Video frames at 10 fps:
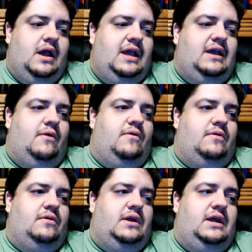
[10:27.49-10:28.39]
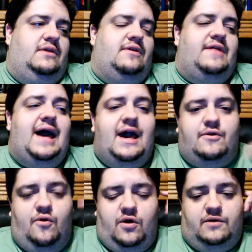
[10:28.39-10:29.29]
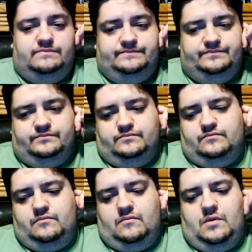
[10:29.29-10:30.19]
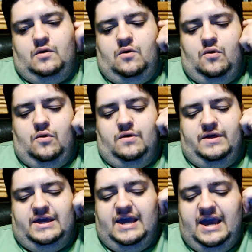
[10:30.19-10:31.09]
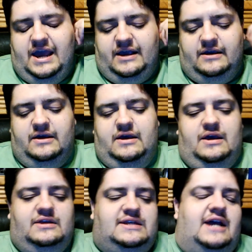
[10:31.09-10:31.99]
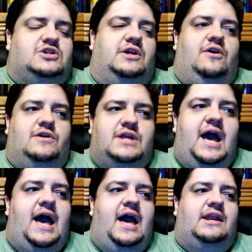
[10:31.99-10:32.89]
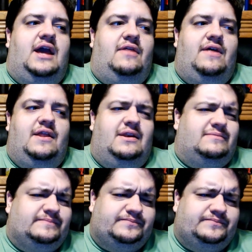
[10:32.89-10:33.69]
e either that or or the king is actually her dad, and then